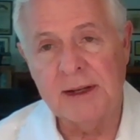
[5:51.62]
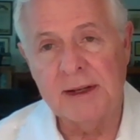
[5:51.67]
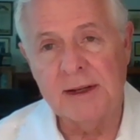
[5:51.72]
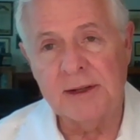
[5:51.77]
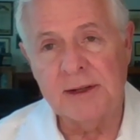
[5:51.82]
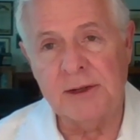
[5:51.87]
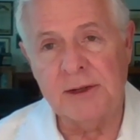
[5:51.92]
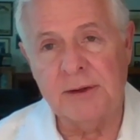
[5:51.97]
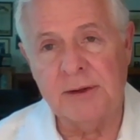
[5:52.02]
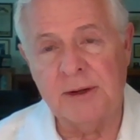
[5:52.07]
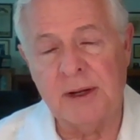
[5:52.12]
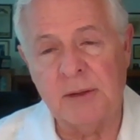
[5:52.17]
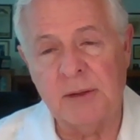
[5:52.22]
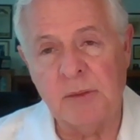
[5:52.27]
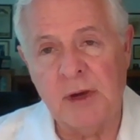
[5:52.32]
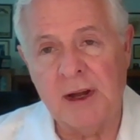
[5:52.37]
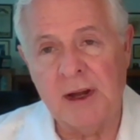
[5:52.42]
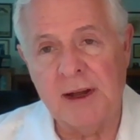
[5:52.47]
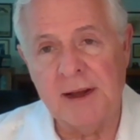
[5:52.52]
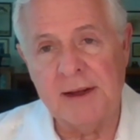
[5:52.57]
During
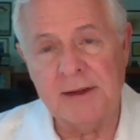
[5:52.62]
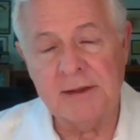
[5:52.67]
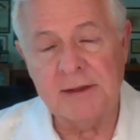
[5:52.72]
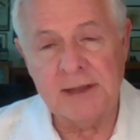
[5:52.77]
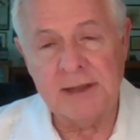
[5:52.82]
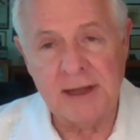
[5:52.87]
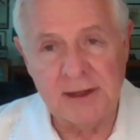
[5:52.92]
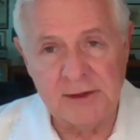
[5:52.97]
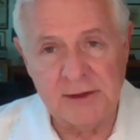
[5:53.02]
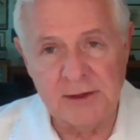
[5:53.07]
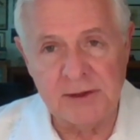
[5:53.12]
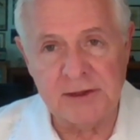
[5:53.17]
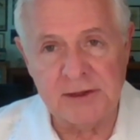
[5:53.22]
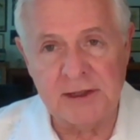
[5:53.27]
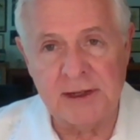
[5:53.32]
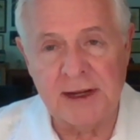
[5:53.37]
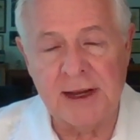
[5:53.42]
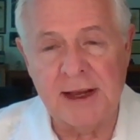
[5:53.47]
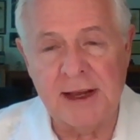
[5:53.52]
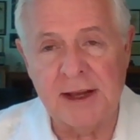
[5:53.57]
my 10 years
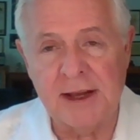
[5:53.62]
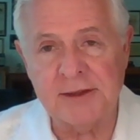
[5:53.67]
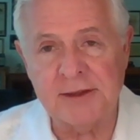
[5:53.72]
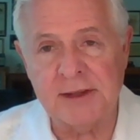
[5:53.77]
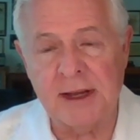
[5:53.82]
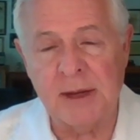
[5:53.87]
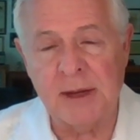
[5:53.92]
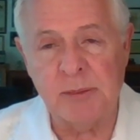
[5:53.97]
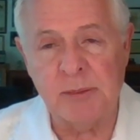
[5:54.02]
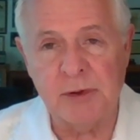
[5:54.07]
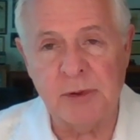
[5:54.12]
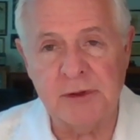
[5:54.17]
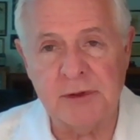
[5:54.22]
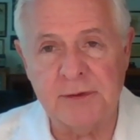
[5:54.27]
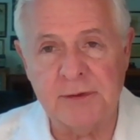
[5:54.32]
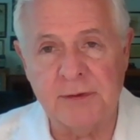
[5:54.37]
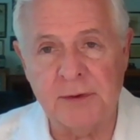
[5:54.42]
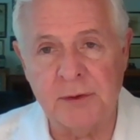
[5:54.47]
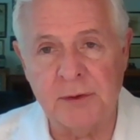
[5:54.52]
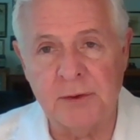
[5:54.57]
in the House, I
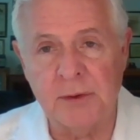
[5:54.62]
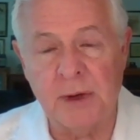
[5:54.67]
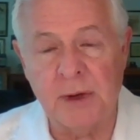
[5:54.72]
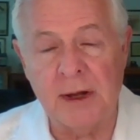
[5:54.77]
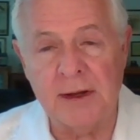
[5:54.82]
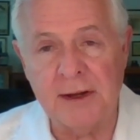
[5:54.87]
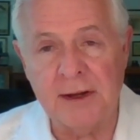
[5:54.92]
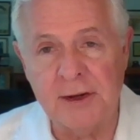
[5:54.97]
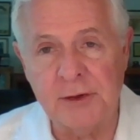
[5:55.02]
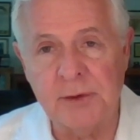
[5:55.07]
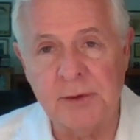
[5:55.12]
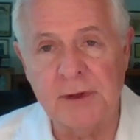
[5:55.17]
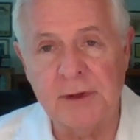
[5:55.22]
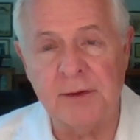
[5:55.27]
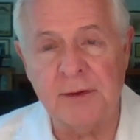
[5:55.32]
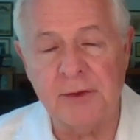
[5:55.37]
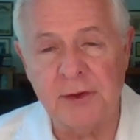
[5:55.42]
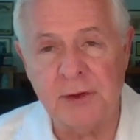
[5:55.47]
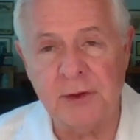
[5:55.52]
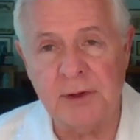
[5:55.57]
pushed through
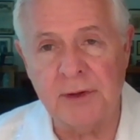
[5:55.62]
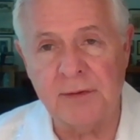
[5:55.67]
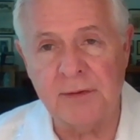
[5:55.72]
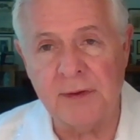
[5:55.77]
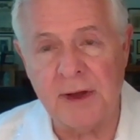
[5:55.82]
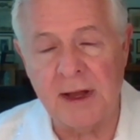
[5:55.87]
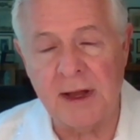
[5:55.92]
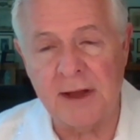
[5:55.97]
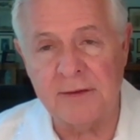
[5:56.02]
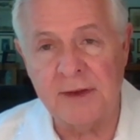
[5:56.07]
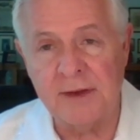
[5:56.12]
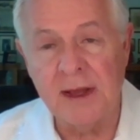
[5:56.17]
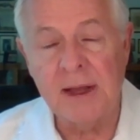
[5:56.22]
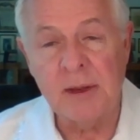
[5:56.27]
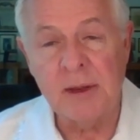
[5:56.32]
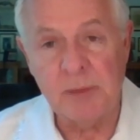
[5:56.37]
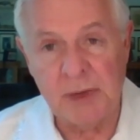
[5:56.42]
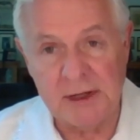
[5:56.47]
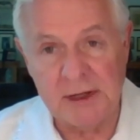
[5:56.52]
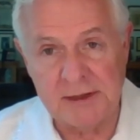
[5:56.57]
135
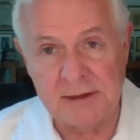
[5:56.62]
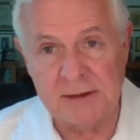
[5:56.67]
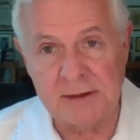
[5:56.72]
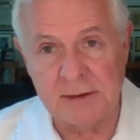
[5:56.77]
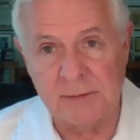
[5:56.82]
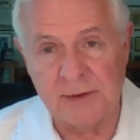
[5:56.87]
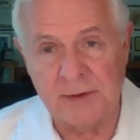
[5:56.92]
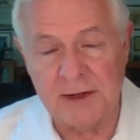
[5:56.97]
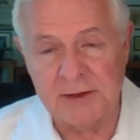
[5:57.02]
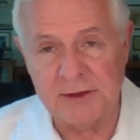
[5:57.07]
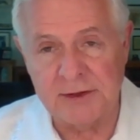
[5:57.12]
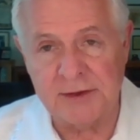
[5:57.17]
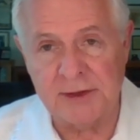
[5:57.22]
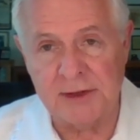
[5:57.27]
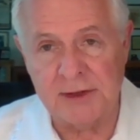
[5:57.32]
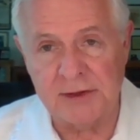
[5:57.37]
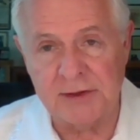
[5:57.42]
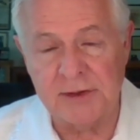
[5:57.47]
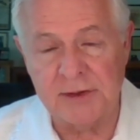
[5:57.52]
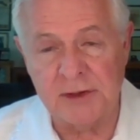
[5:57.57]
pieces of
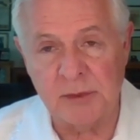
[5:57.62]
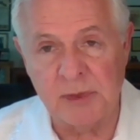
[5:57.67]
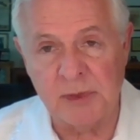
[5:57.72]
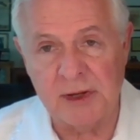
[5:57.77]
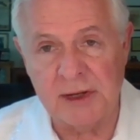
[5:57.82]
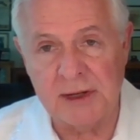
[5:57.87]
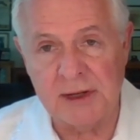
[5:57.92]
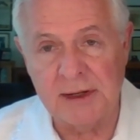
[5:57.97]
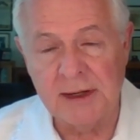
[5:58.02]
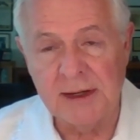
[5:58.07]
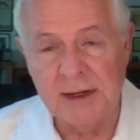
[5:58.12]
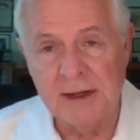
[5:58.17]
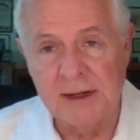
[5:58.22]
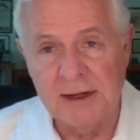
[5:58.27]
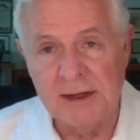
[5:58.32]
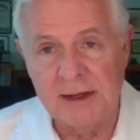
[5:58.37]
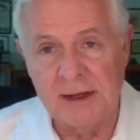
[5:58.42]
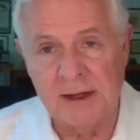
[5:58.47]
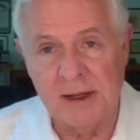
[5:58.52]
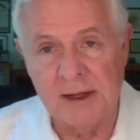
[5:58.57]
legislation to be
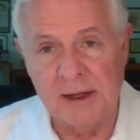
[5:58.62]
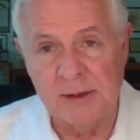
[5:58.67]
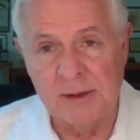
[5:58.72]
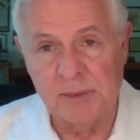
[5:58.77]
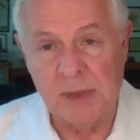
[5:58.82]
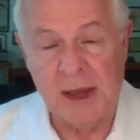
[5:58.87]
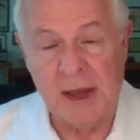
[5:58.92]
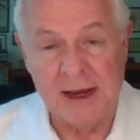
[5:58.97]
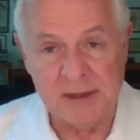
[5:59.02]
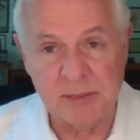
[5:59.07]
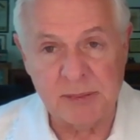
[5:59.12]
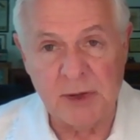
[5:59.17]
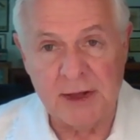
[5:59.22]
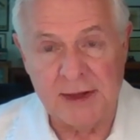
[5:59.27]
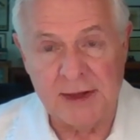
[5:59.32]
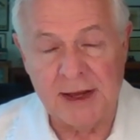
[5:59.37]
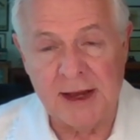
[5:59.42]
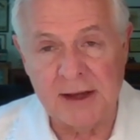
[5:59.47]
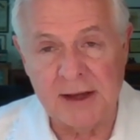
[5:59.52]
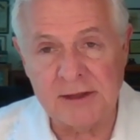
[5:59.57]
uh, passed by
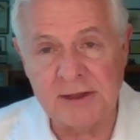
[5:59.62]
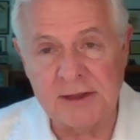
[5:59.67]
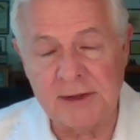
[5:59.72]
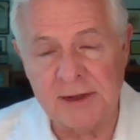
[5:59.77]
the House and the